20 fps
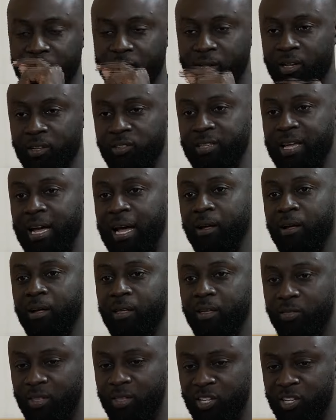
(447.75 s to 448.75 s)
is that
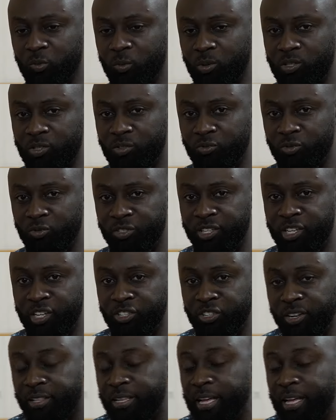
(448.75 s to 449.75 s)
this was
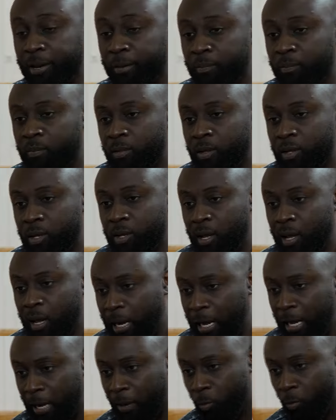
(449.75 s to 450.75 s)
strategically done.
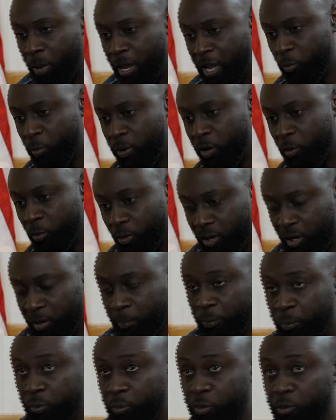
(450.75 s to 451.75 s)
When we were
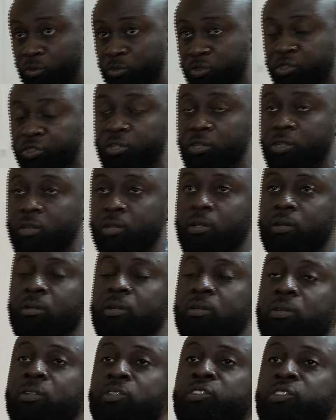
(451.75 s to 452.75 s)
approached
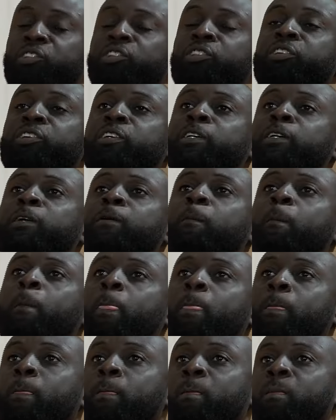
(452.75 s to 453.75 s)
circa
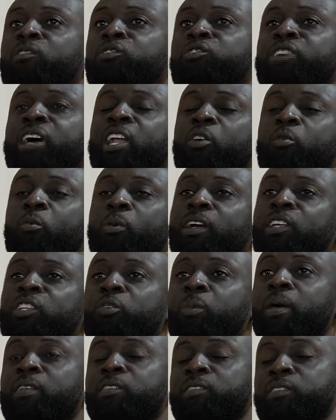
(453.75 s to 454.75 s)
January
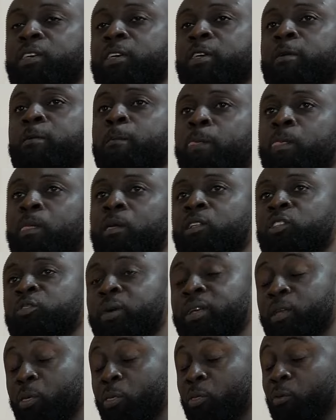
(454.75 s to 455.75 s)

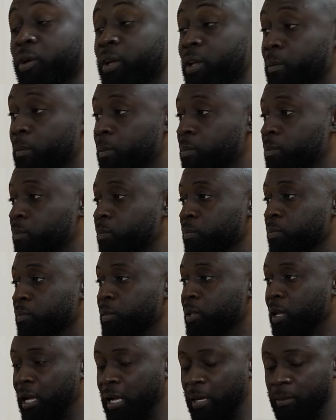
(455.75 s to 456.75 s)
2023
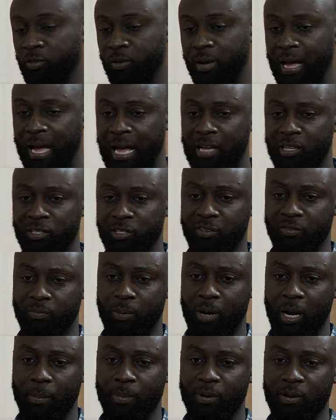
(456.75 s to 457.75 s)
to ask if
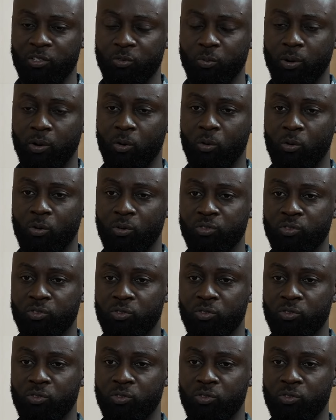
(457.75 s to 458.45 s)
Barbados will host